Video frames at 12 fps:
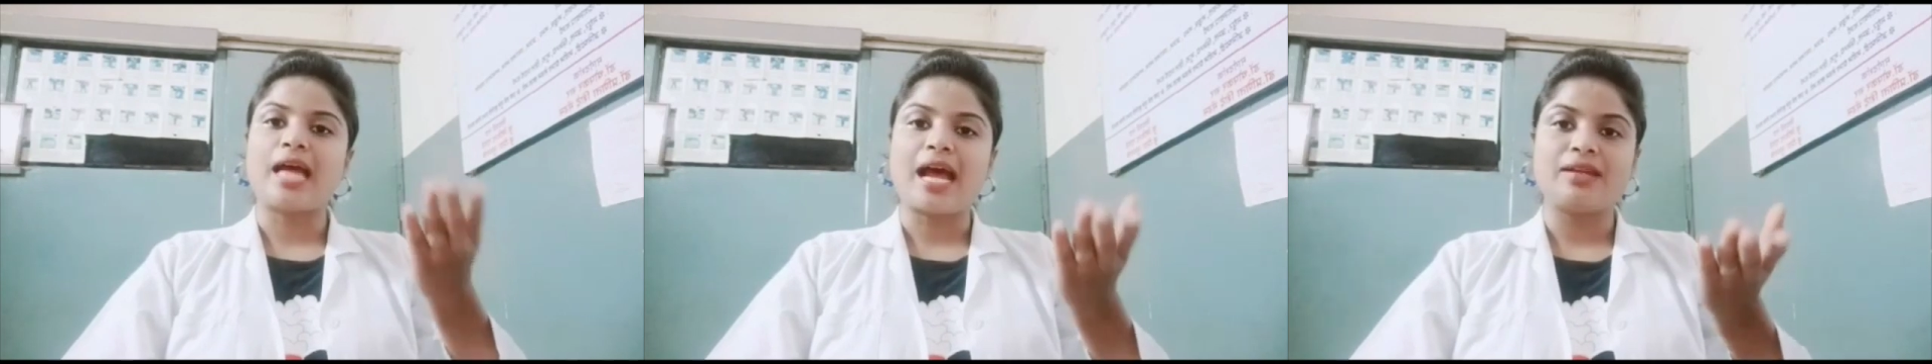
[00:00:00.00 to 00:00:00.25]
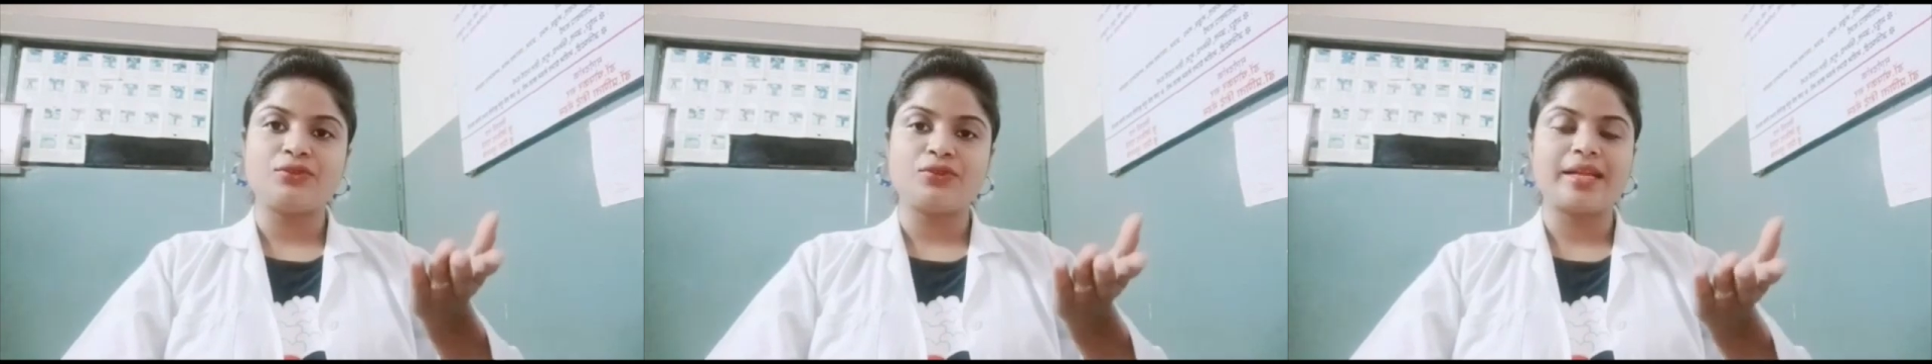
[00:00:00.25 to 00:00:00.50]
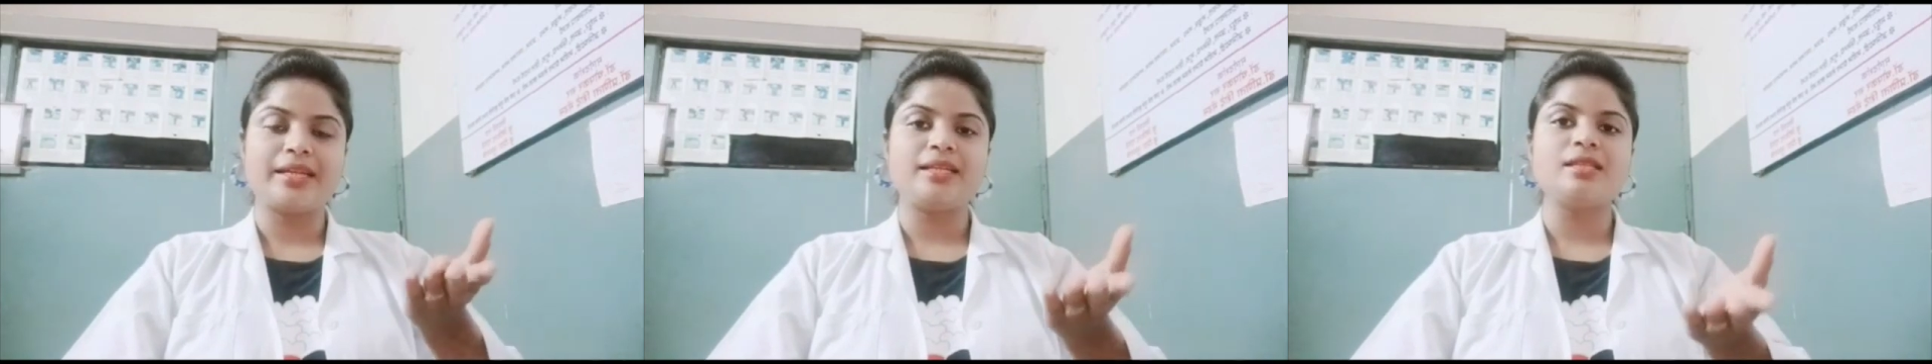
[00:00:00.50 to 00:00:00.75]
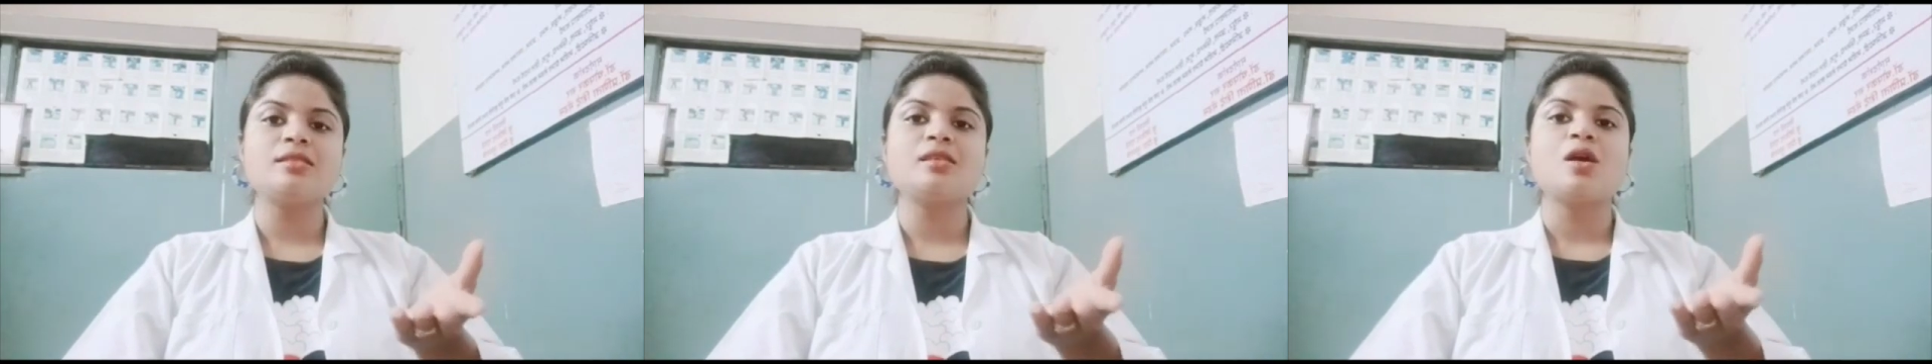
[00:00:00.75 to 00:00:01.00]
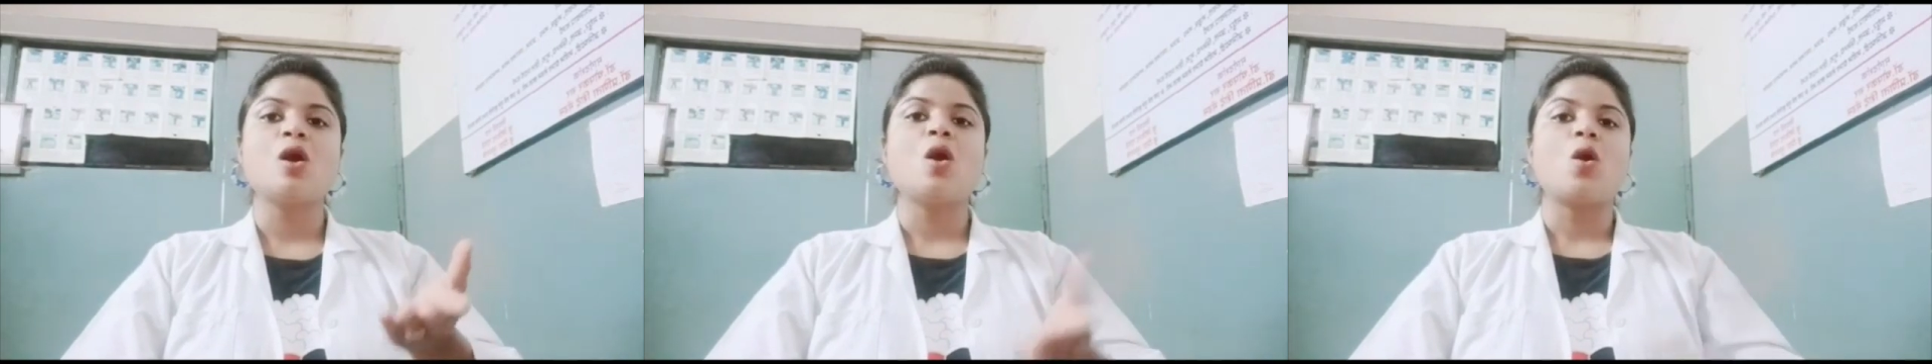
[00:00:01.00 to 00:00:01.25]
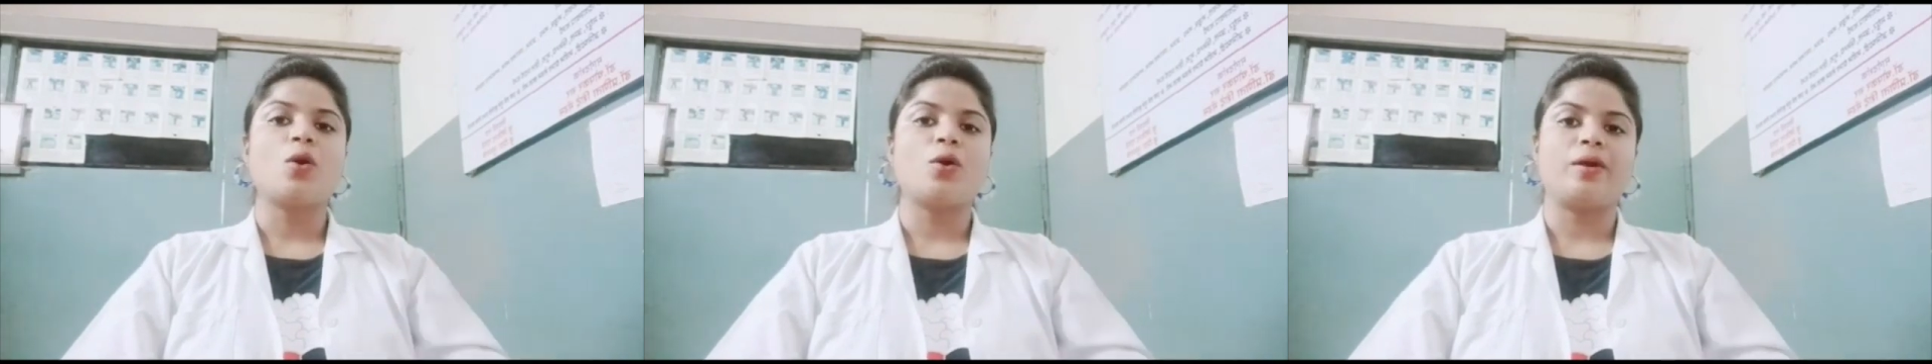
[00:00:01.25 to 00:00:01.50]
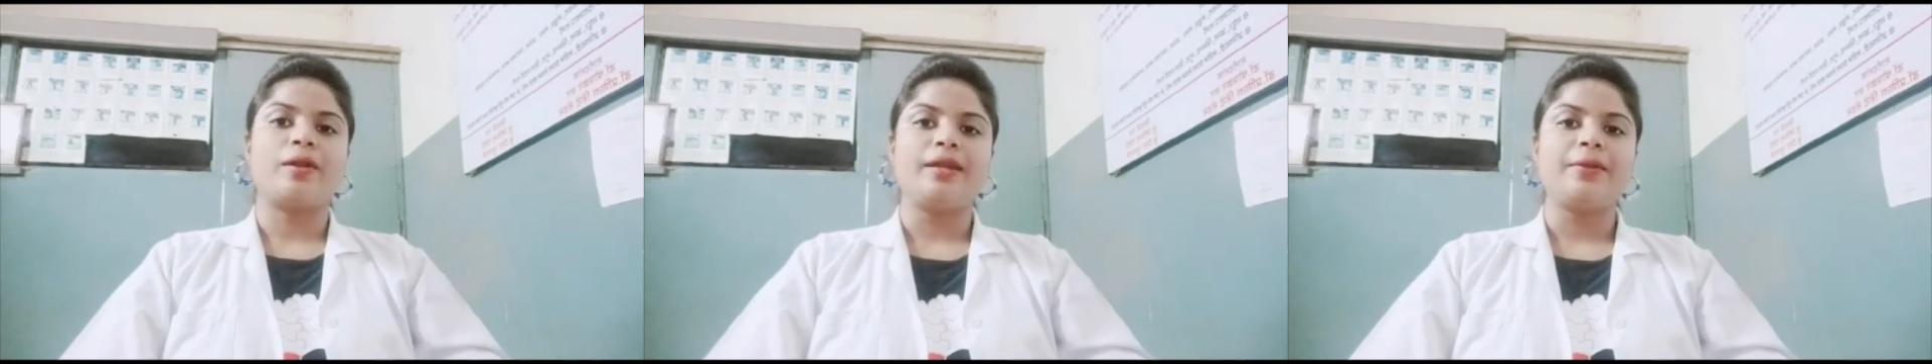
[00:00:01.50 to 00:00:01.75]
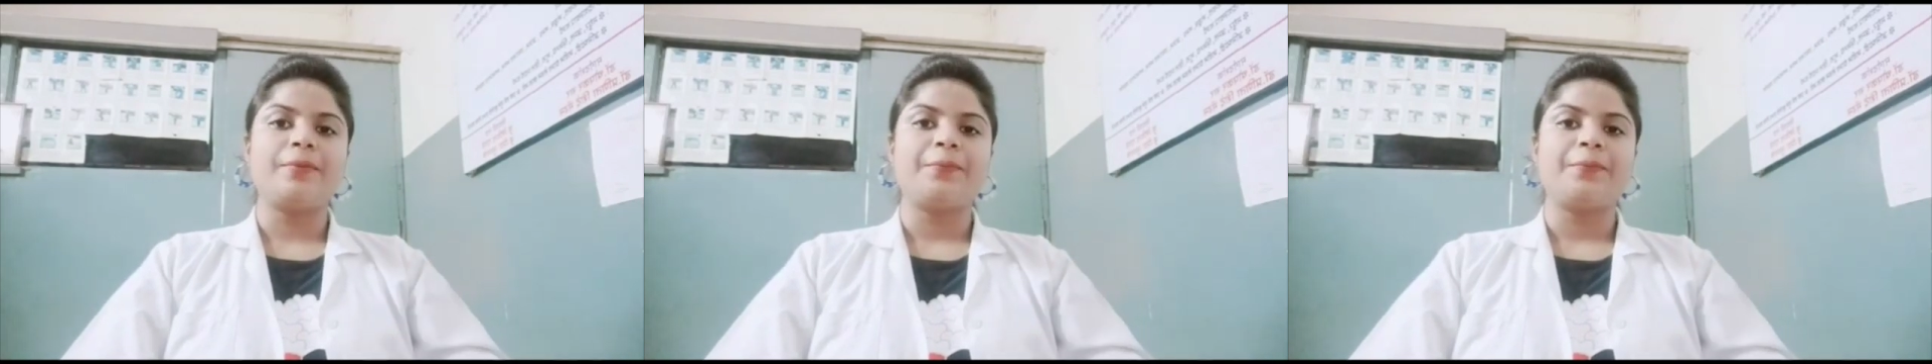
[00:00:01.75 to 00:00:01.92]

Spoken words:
arthritis or